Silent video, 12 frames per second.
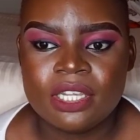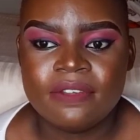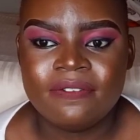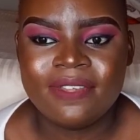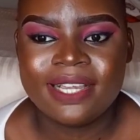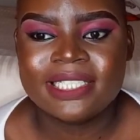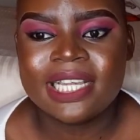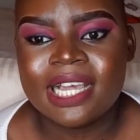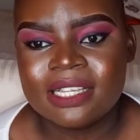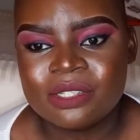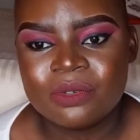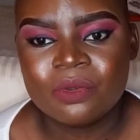affect
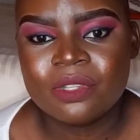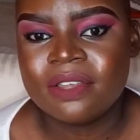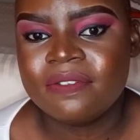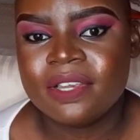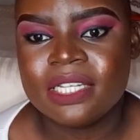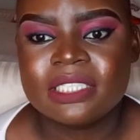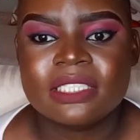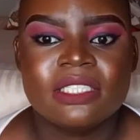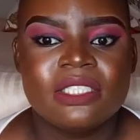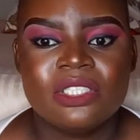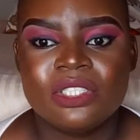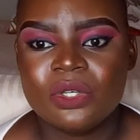us, or they affect,
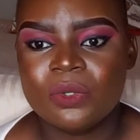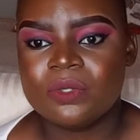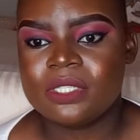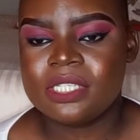Tina,